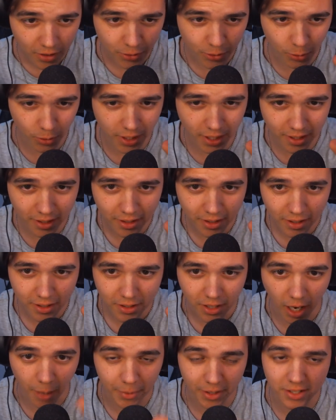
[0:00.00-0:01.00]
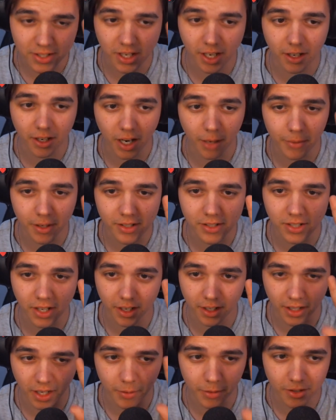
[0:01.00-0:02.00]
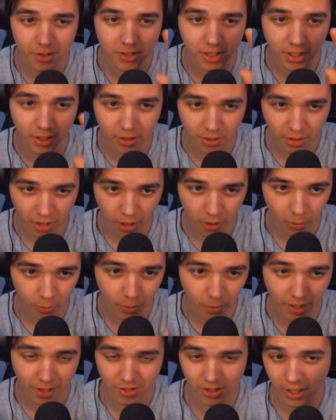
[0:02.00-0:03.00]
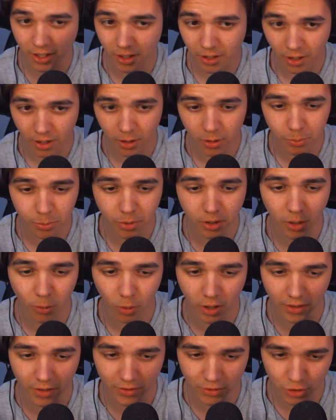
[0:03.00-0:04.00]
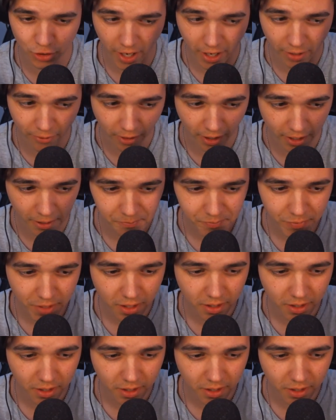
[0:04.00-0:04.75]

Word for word: Three. I'm going to say, I'm going to say, I'm going to say go. When I say go, put a one in the chat. Ready?